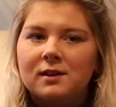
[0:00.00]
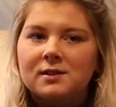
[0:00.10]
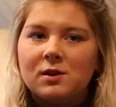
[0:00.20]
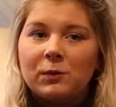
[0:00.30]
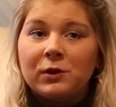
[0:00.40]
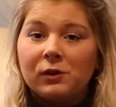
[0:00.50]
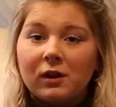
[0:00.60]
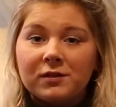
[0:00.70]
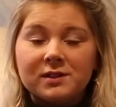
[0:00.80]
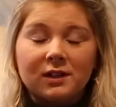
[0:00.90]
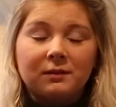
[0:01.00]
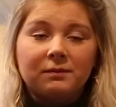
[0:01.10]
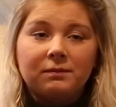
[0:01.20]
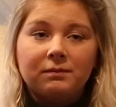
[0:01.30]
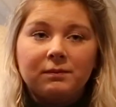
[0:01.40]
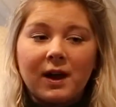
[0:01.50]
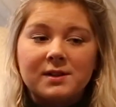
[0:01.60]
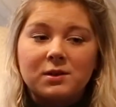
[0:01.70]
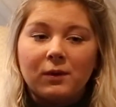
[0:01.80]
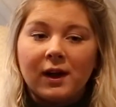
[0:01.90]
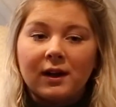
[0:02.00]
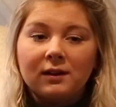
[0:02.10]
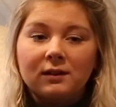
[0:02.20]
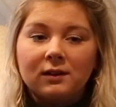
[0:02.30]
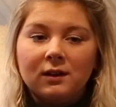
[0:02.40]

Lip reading: someone you love is gonna pass away.